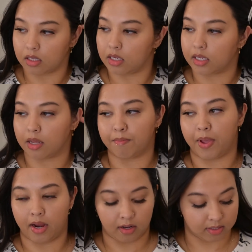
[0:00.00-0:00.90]
in
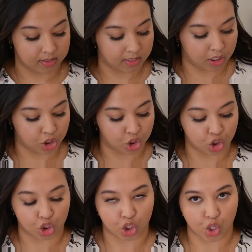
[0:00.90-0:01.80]
comparison
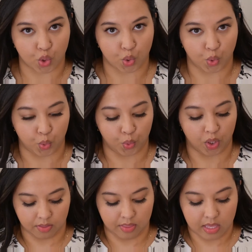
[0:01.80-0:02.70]
to
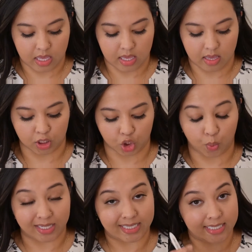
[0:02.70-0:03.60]
the
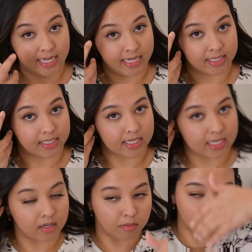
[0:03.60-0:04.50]

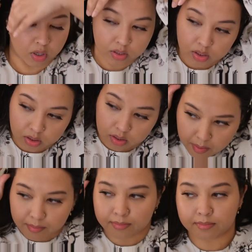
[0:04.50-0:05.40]
2018 bronzer.
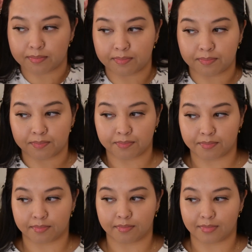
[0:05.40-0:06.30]

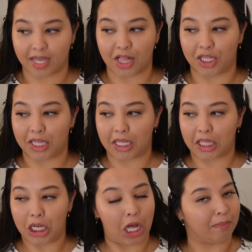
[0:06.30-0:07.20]
I look like a
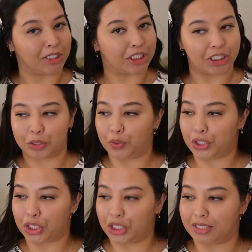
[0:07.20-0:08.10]
little Amish
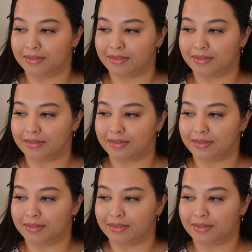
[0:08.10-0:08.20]
schoolgirl.